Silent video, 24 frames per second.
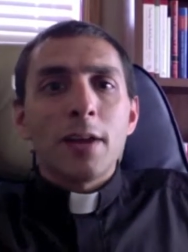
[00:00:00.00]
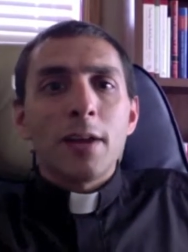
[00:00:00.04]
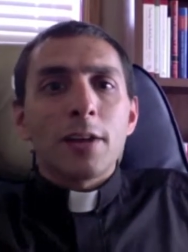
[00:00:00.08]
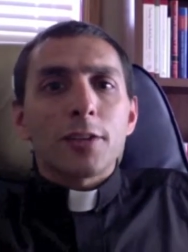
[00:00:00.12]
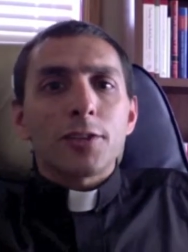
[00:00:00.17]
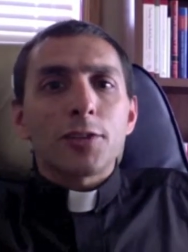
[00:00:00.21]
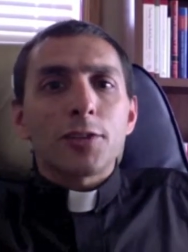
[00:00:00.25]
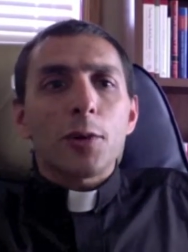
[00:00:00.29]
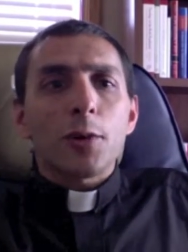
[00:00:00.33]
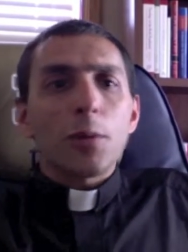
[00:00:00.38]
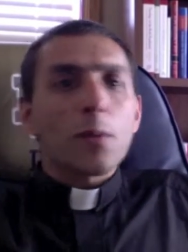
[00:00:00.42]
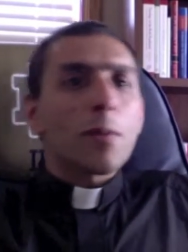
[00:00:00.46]

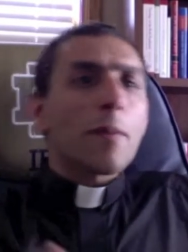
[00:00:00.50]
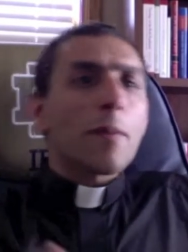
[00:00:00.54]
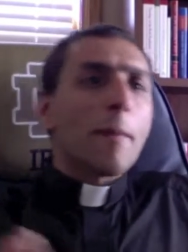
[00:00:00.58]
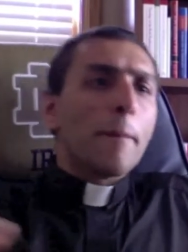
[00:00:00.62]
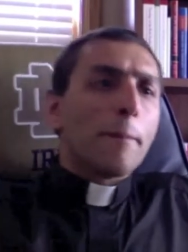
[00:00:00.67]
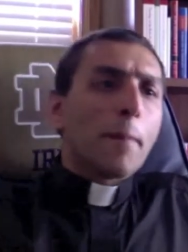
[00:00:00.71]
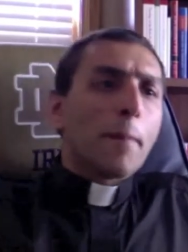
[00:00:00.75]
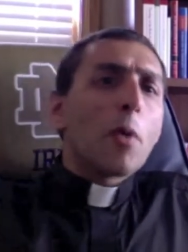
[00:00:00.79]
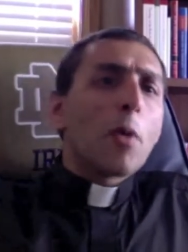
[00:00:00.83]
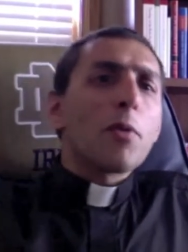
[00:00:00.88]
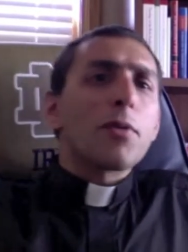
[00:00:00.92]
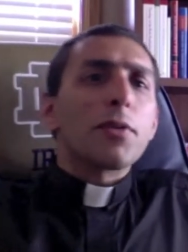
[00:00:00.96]
So
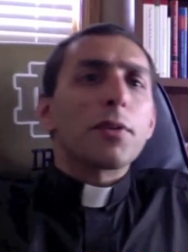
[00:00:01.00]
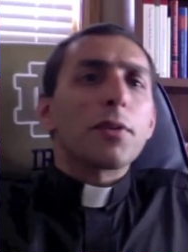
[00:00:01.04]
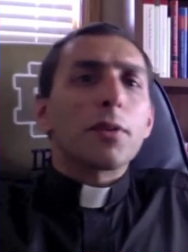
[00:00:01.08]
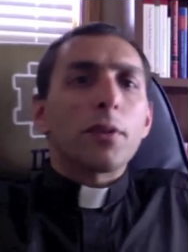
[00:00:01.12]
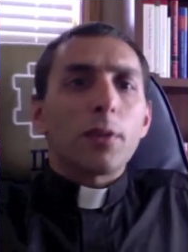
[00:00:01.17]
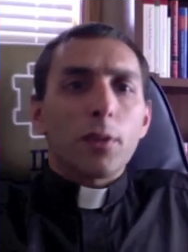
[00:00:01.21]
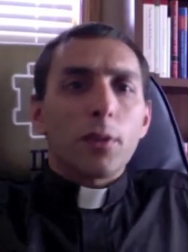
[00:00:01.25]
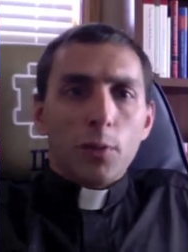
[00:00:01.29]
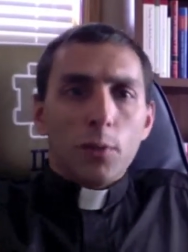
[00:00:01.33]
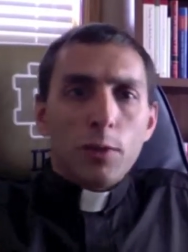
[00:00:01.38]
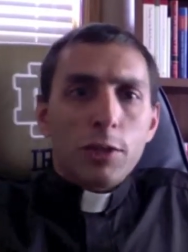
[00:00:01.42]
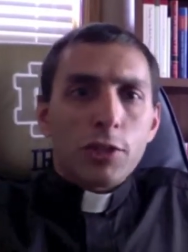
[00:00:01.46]
both
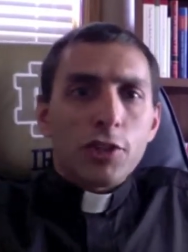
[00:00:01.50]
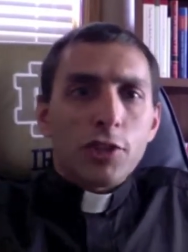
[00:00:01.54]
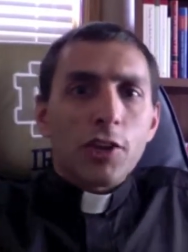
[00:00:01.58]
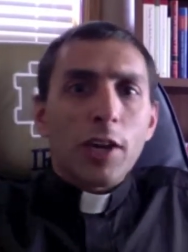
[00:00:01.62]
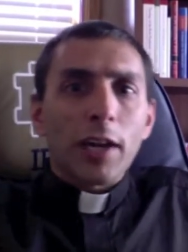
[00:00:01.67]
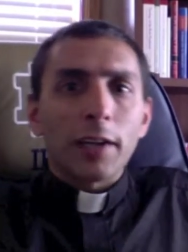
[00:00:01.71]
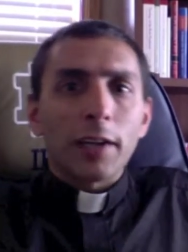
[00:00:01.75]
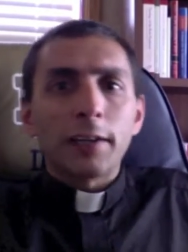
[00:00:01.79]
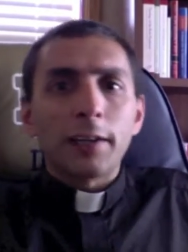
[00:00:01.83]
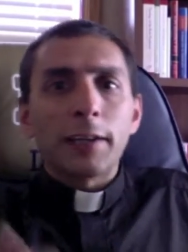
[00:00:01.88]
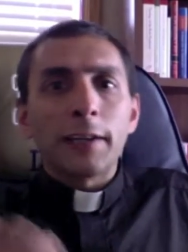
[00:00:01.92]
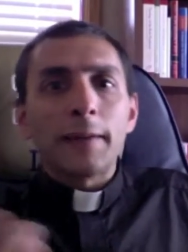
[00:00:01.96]

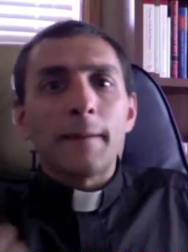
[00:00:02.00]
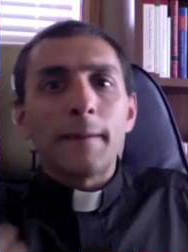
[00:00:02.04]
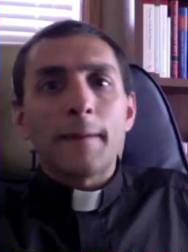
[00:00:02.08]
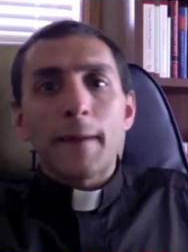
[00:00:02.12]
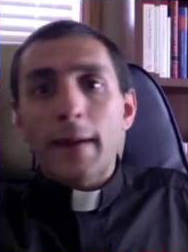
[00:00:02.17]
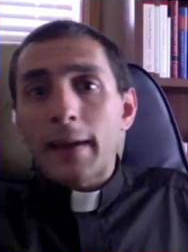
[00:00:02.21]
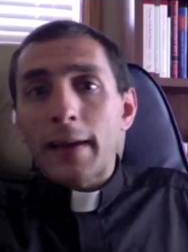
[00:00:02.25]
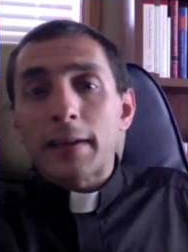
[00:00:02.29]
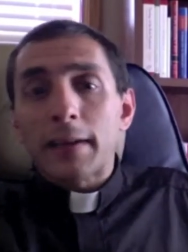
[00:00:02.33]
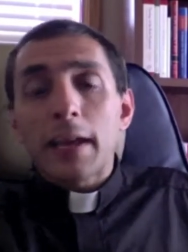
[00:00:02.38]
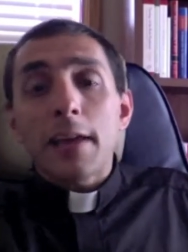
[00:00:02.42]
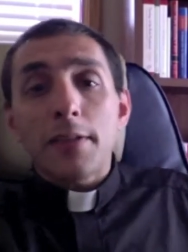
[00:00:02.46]
Christianity
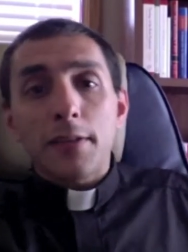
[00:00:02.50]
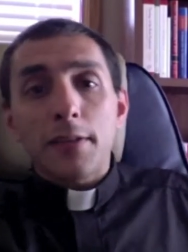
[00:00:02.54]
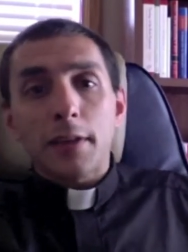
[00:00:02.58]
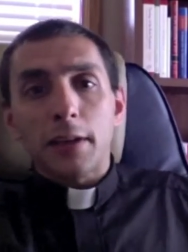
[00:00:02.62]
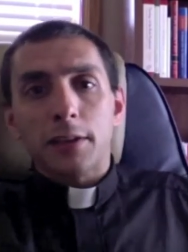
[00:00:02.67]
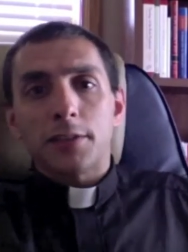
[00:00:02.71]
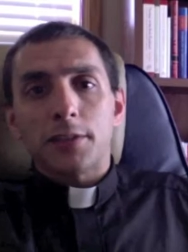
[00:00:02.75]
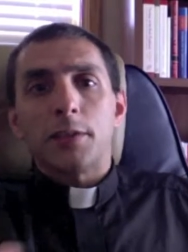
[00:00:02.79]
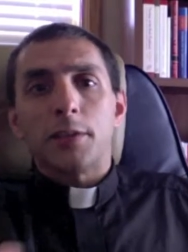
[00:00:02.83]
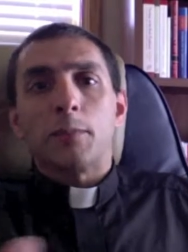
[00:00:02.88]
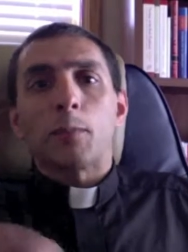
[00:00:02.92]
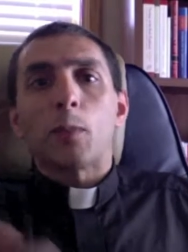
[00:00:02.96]
and
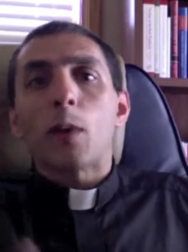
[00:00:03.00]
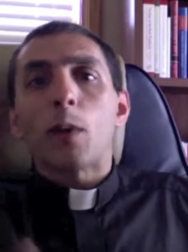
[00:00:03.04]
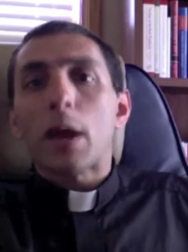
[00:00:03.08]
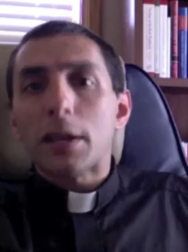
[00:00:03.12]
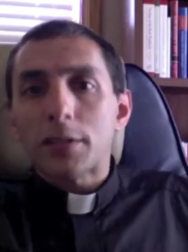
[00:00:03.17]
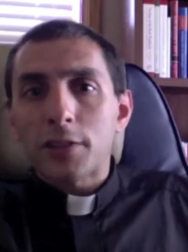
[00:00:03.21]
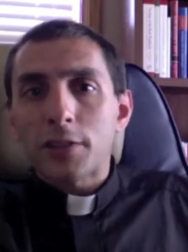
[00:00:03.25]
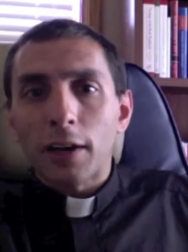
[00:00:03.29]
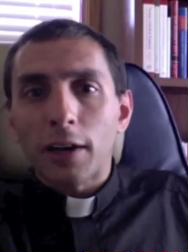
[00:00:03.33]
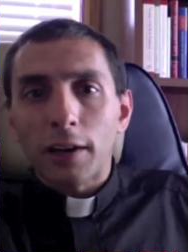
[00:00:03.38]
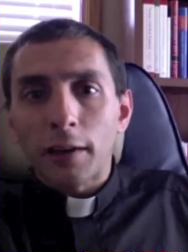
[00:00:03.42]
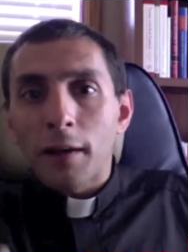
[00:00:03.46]
atheism
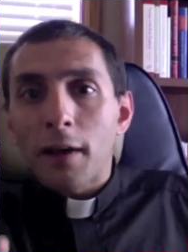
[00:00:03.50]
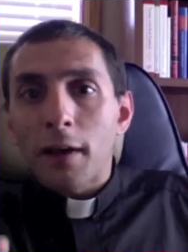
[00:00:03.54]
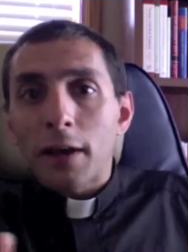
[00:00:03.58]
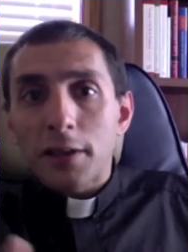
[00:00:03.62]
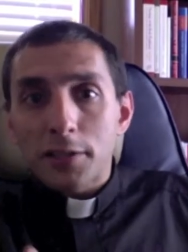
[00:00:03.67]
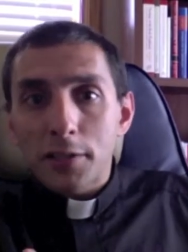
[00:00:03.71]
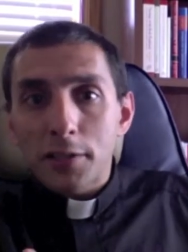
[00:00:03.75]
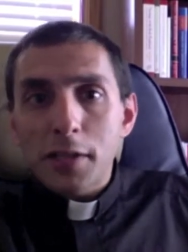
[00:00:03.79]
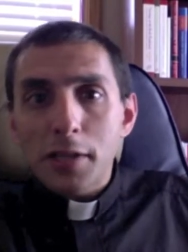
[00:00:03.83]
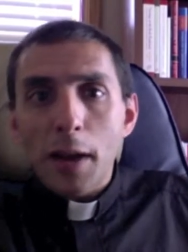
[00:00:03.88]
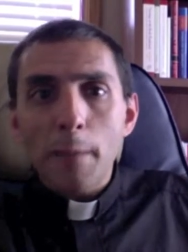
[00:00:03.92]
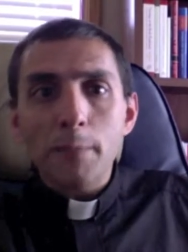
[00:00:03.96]
rest on
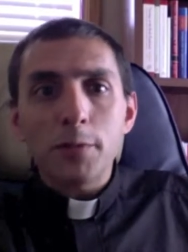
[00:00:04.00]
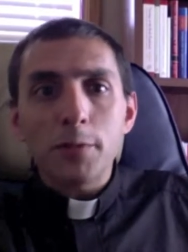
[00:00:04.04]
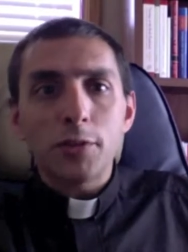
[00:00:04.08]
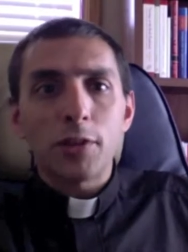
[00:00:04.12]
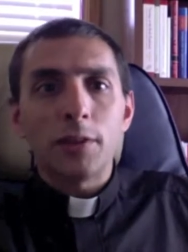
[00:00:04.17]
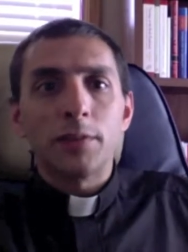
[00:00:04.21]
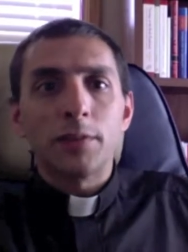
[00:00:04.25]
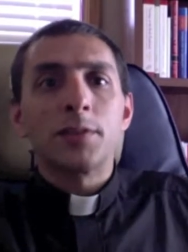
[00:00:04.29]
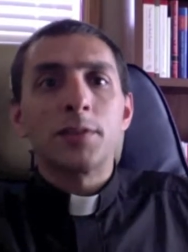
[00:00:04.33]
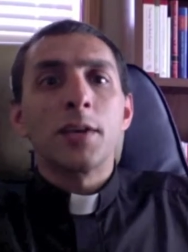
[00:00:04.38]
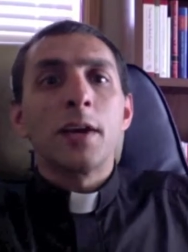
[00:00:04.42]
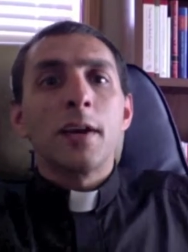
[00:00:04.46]
assumptions